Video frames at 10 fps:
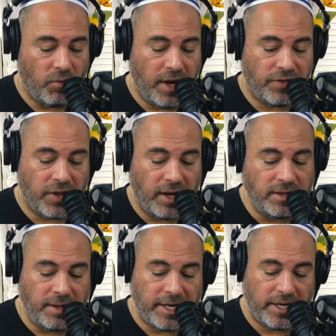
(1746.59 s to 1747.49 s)
with
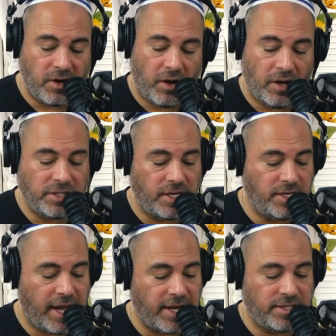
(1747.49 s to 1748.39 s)
unlimited calls
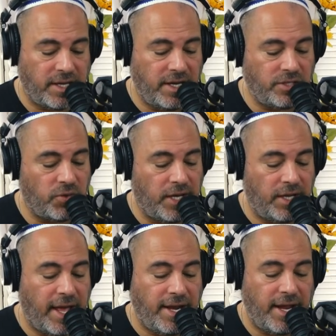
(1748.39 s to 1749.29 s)
and texts in
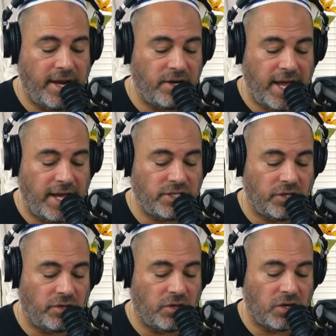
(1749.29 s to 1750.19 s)
Israel and
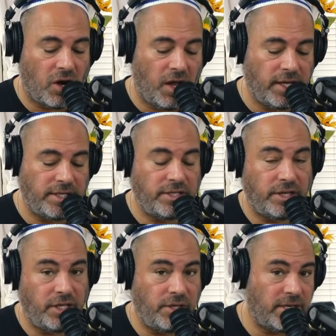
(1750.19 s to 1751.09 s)
international calling
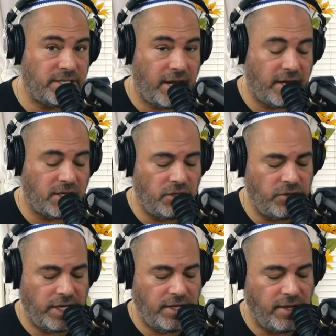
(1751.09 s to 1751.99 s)
to the USA
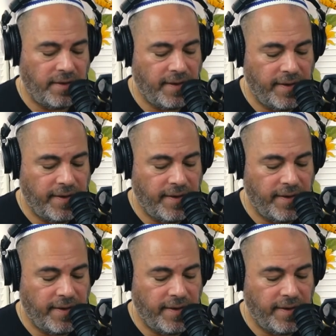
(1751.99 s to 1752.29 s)
included.